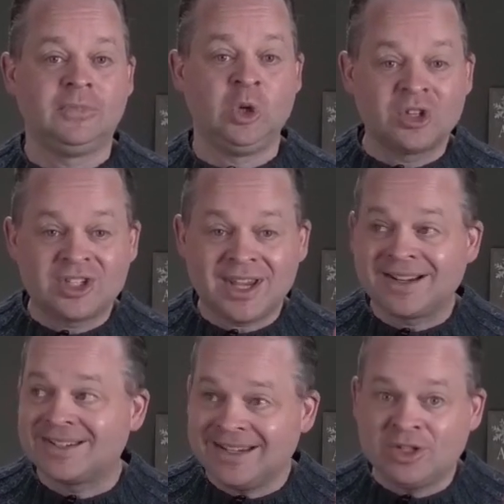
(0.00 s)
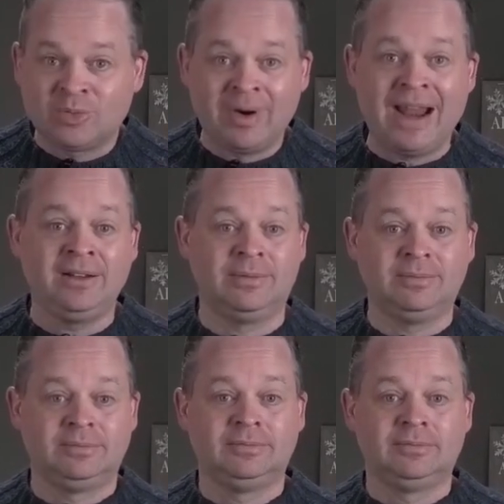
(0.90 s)
Your sex is random.
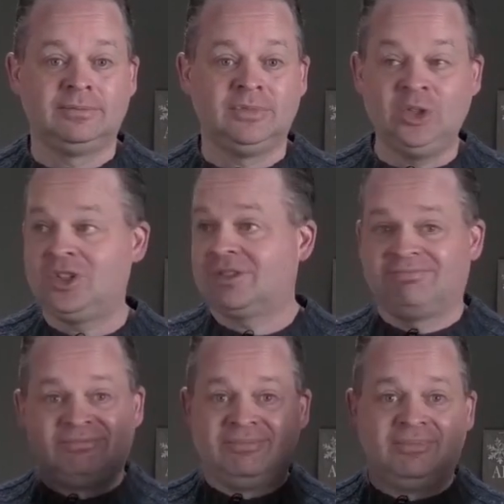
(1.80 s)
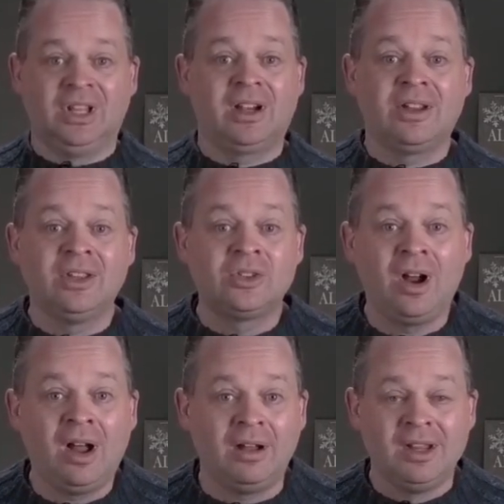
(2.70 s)
You just luck of the
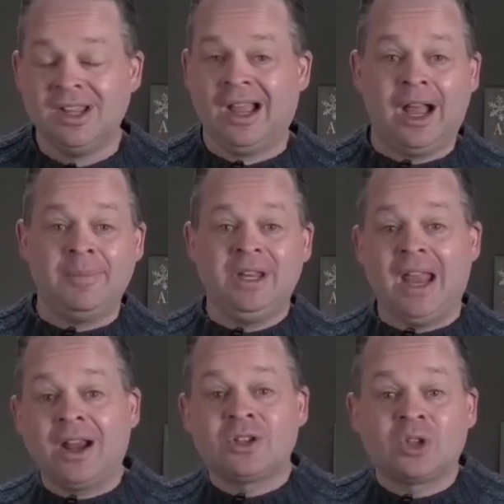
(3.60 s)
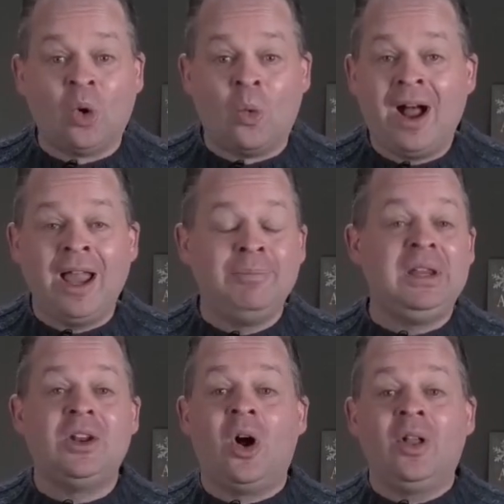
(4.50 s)
draw. I mean, X or Y
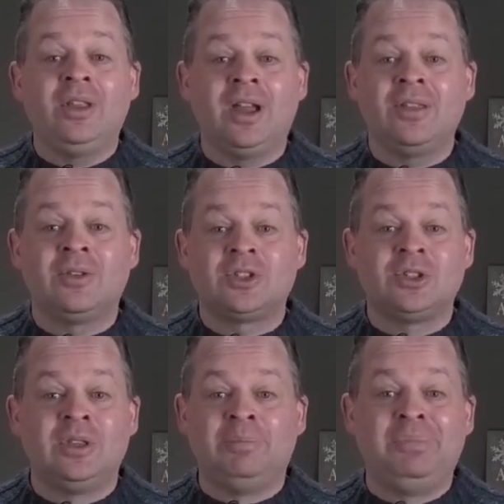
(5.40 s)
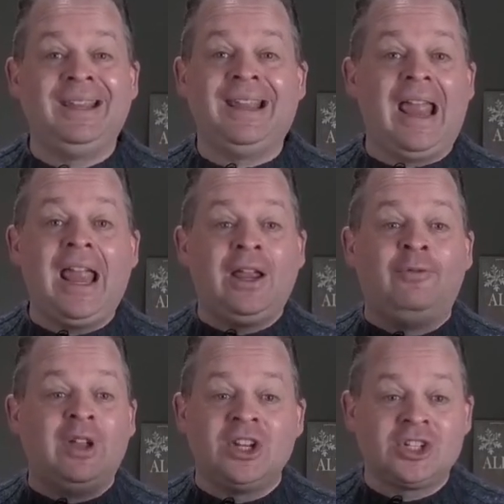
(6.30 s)
beat all the others to the big egg
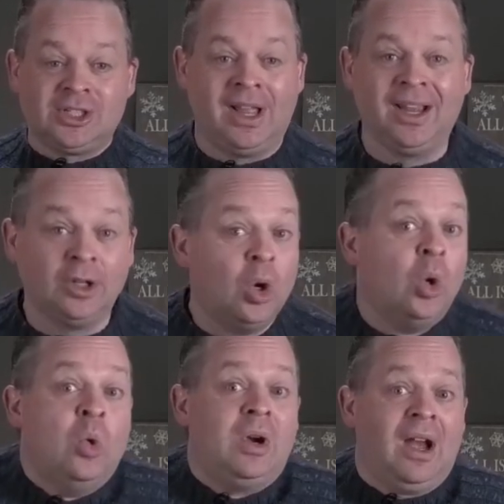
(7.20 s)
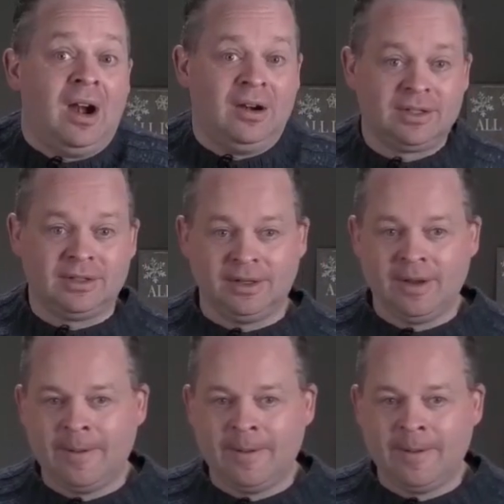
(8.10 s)
finish line. Who cares?